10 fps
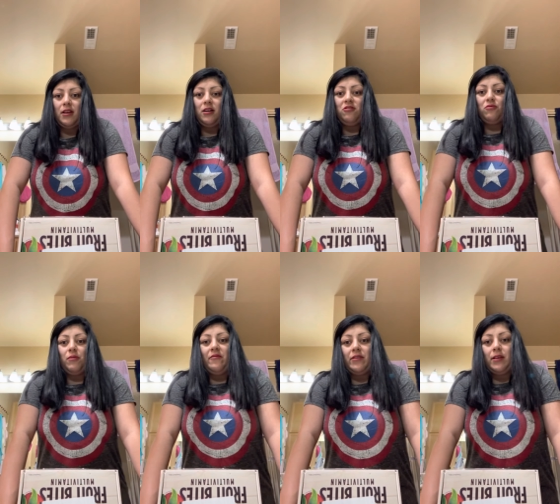just
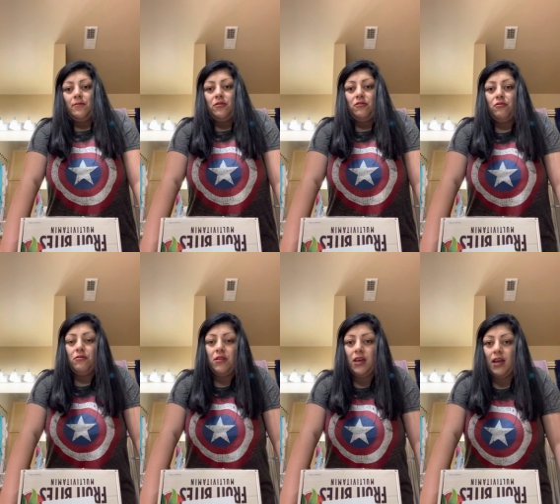wait for them to do
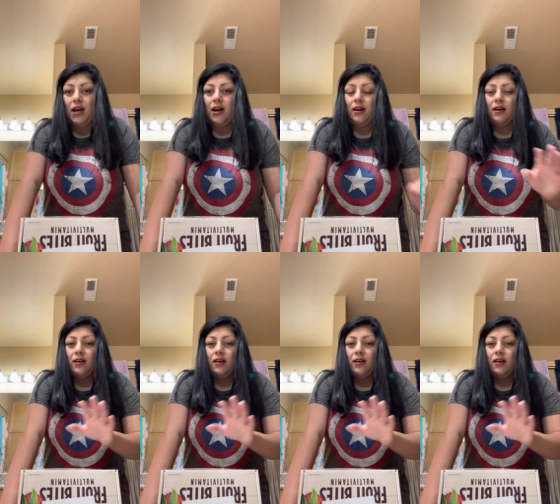the, uh,